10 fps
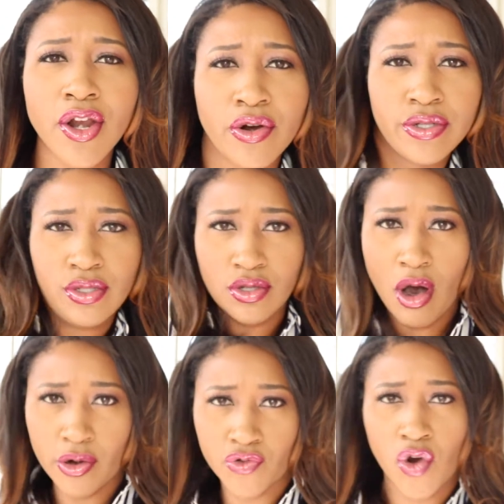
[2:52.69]
and her
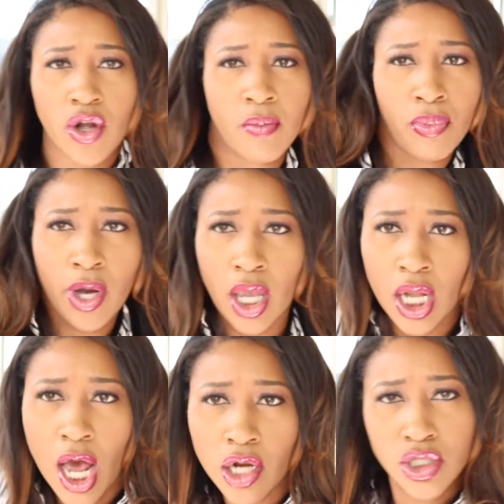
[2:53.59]
daughter started
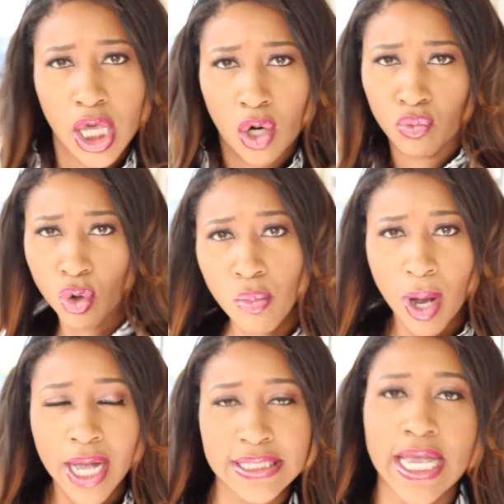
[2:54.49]
breaking out into like a
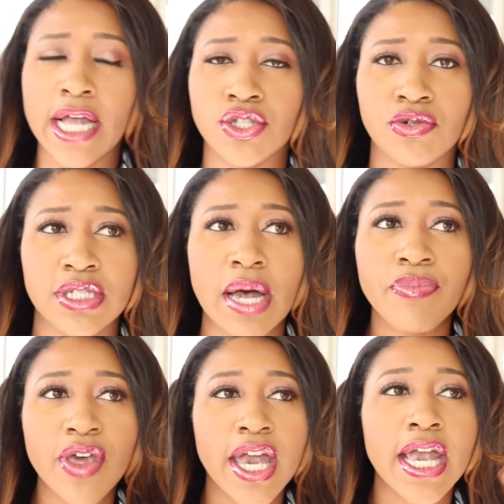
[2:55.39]
robot dance or
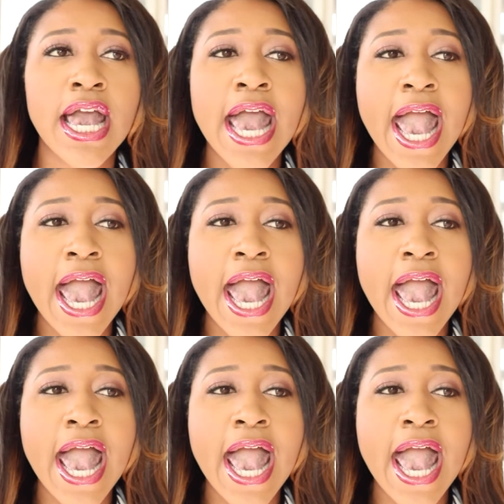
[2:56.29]
something.